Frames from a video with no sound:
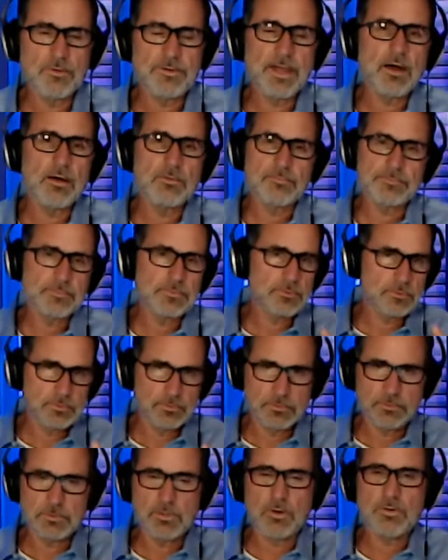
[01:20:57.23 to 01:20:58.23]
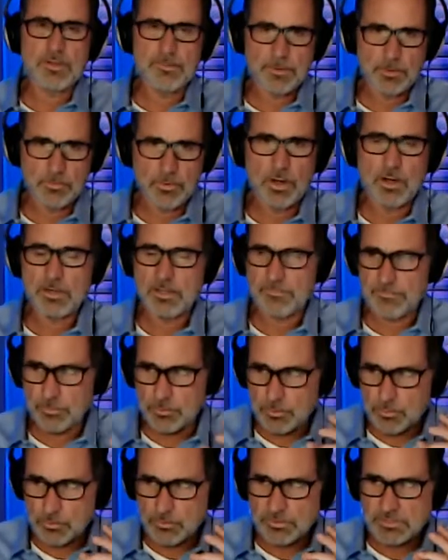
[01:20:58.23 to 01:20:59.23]
Now, don't get me wrong. If you're
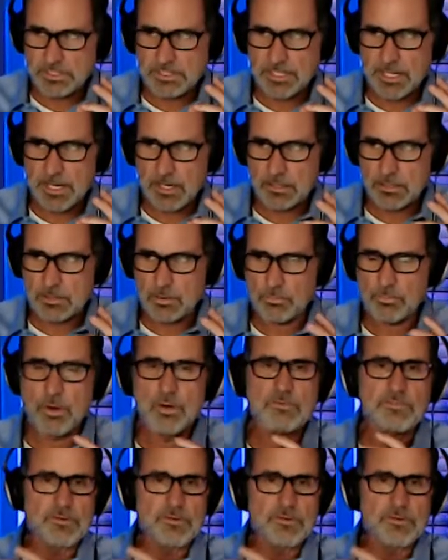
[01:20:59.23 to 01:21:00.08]
cruising down Corova